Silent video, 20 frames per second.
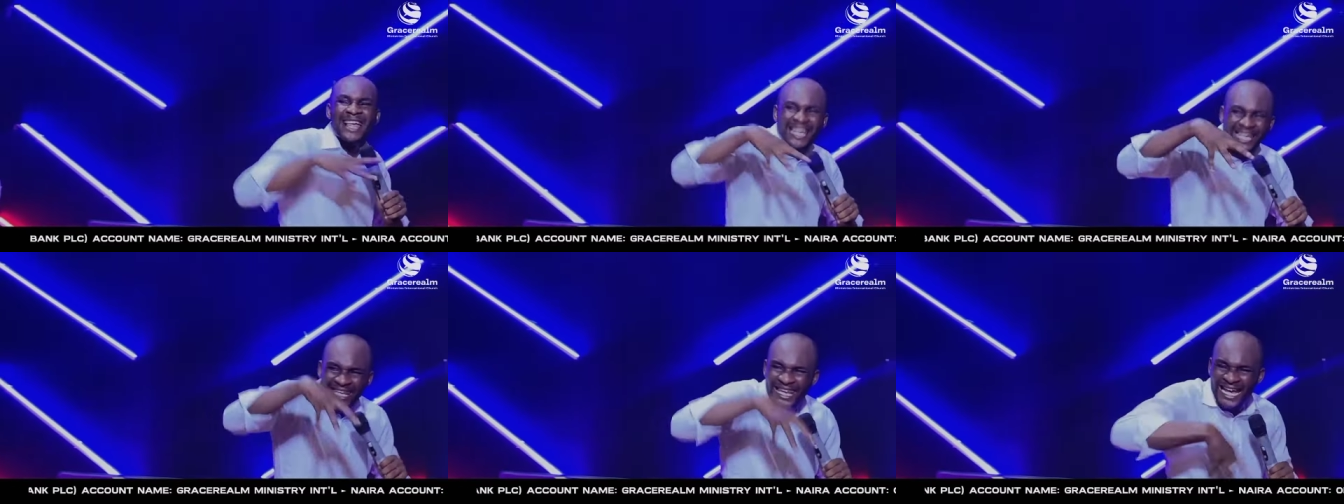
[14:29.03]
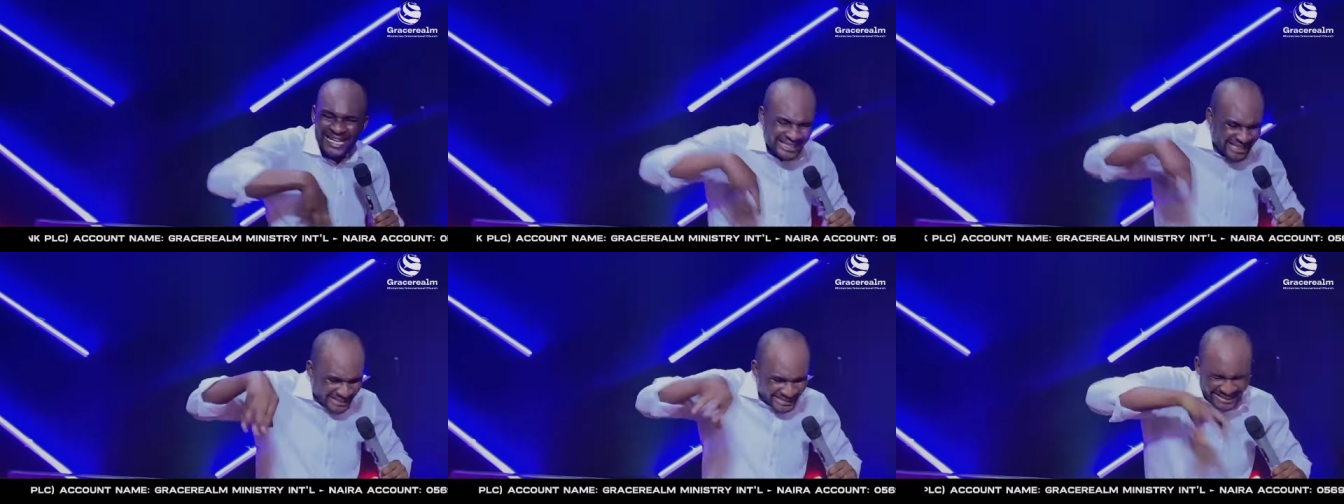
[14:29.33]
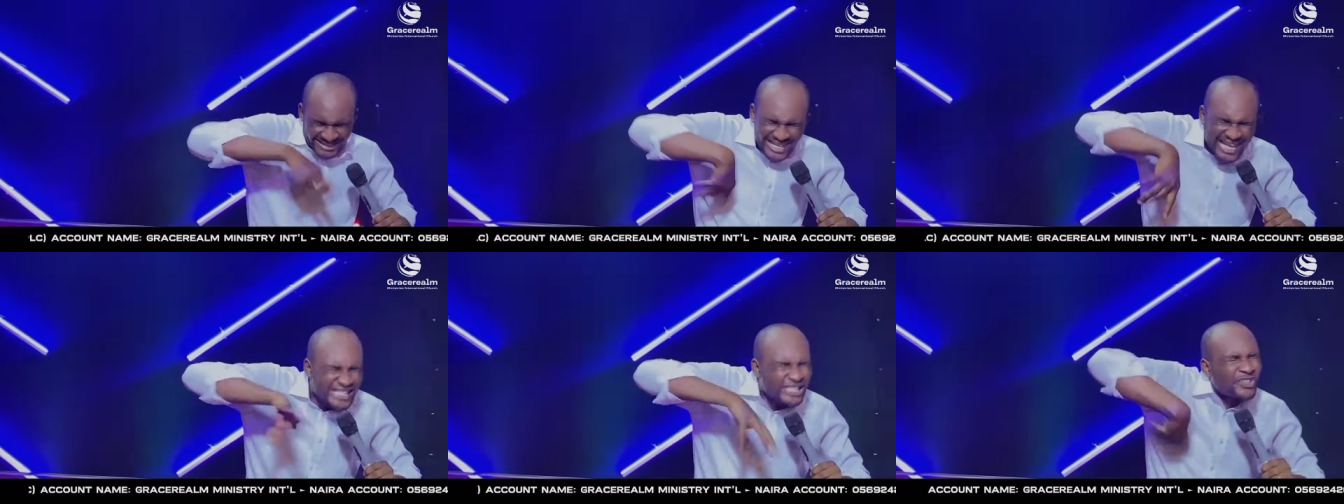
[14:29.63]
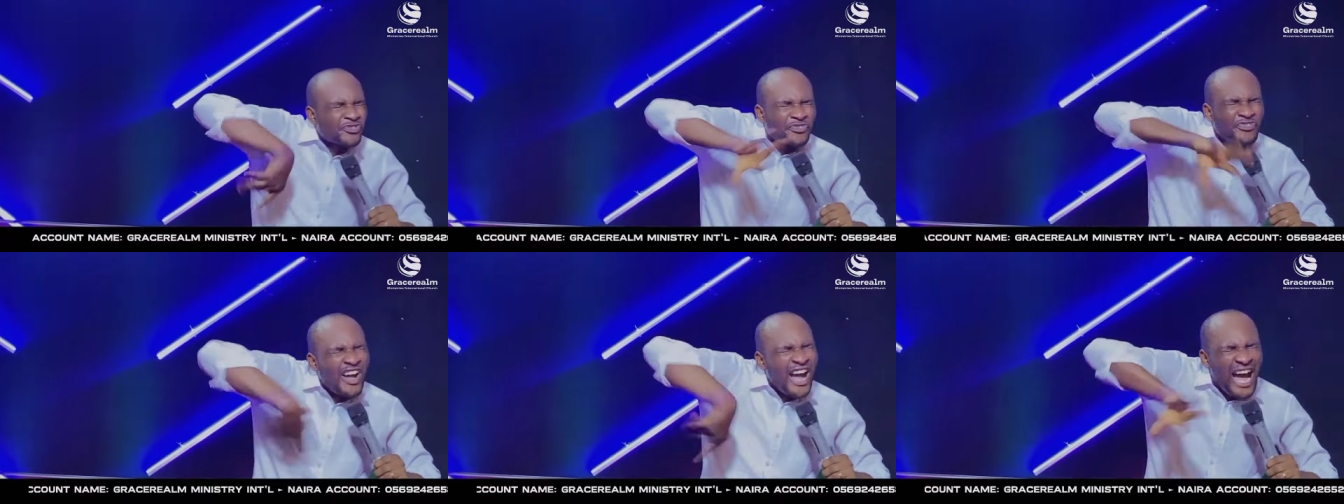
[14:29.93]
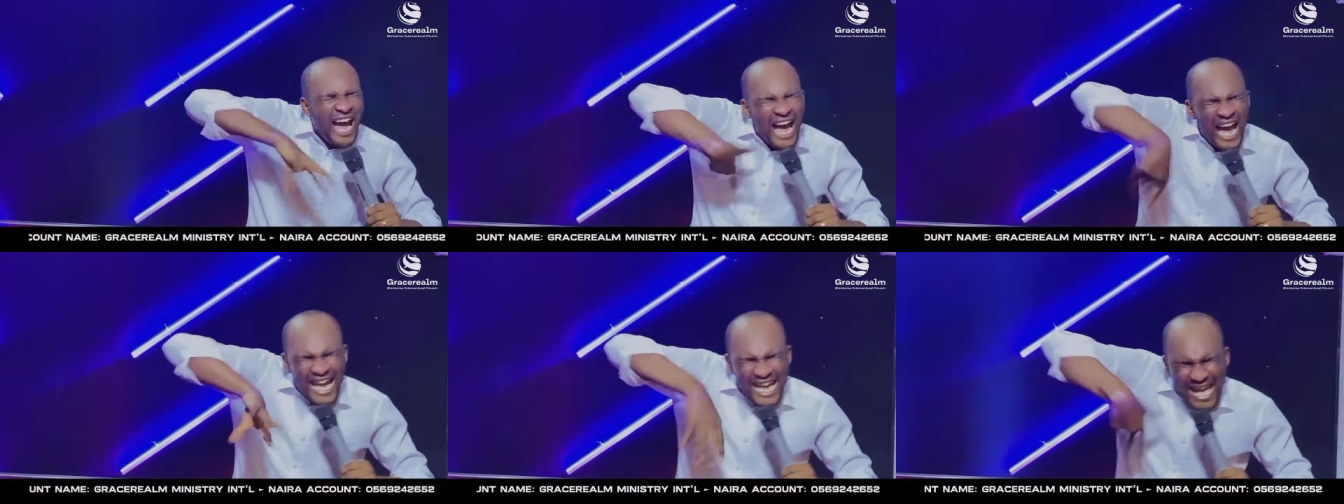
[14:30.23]
Like, set
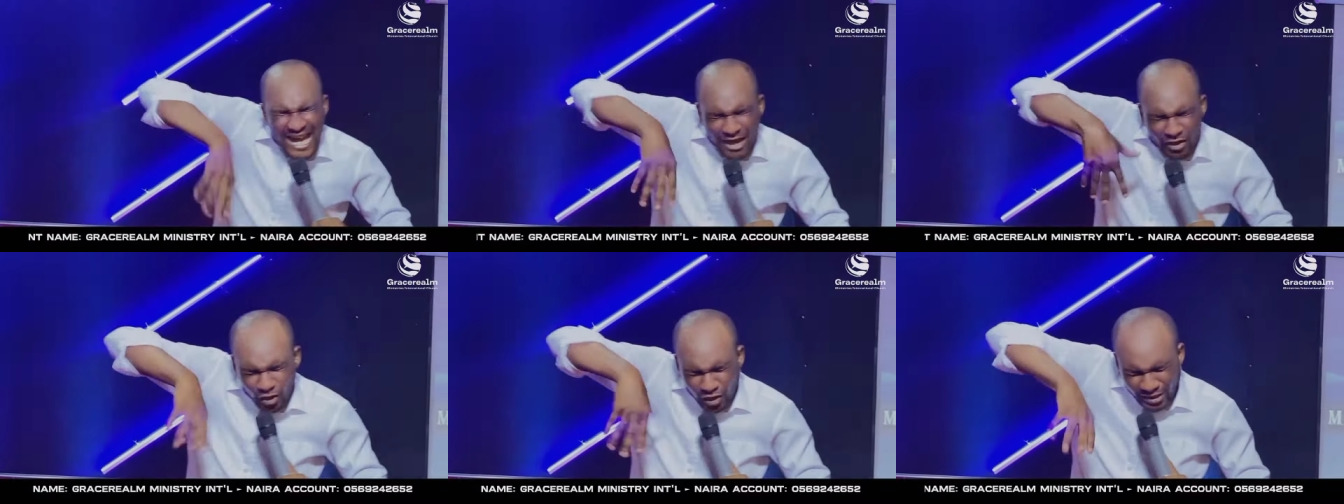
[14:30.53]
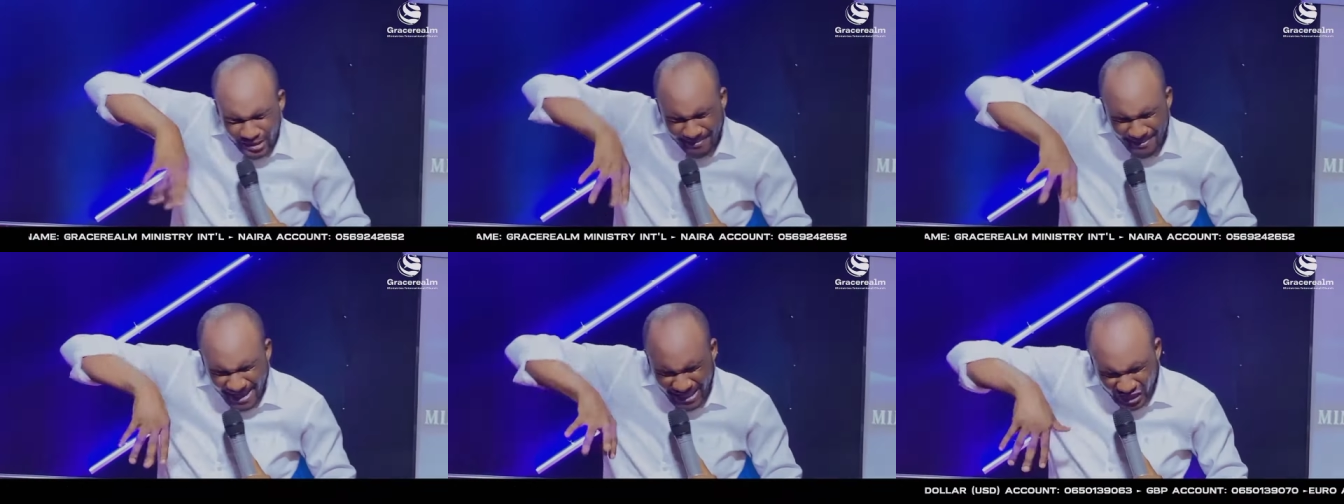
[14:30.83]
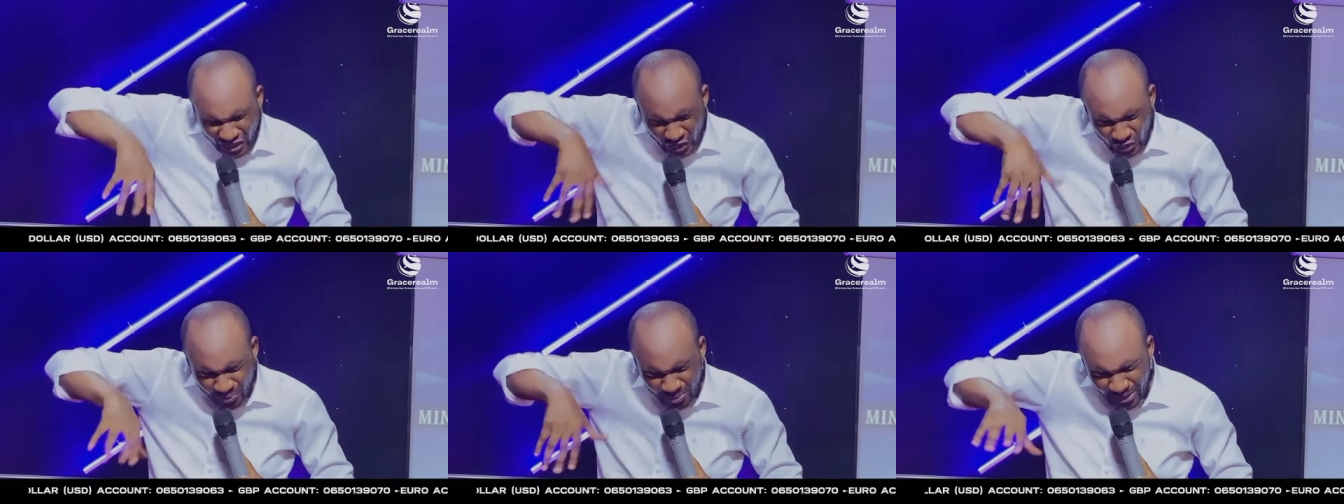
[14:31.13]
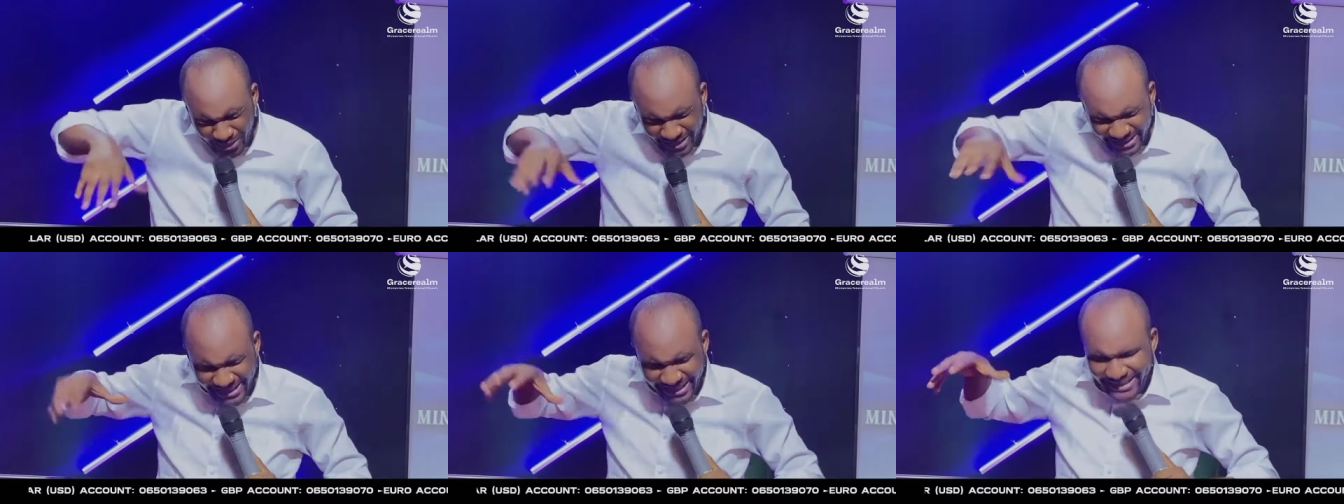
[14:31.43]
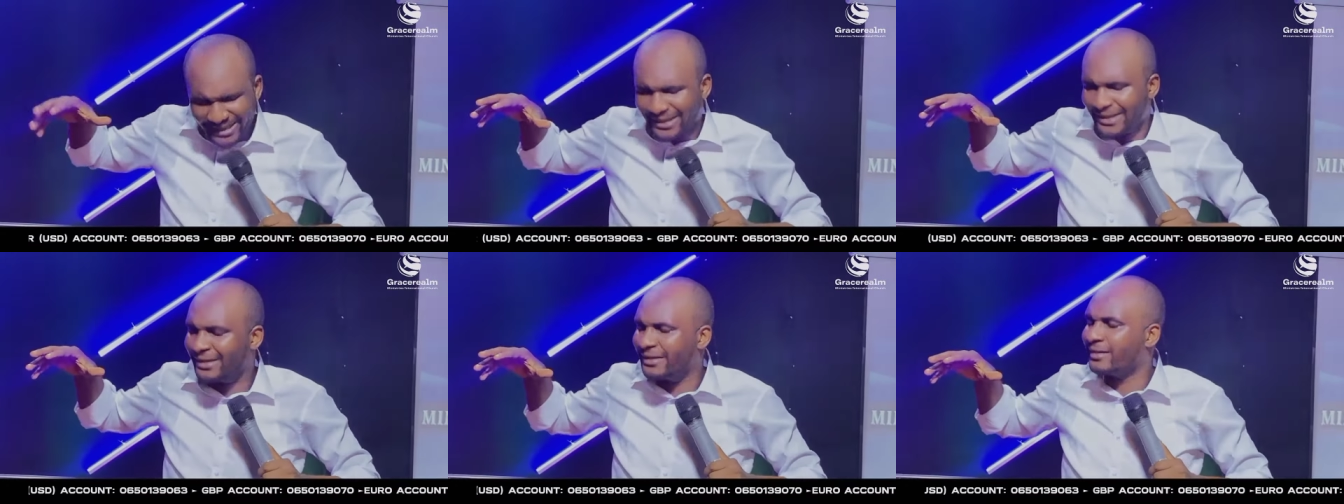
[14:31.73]
fire on my spirit
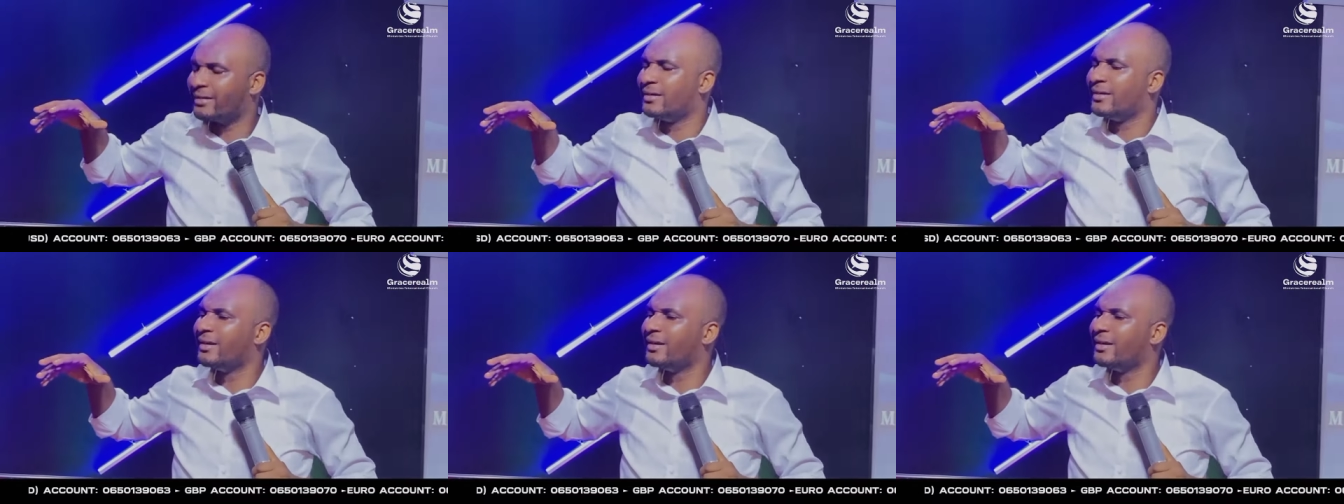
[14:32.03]
again.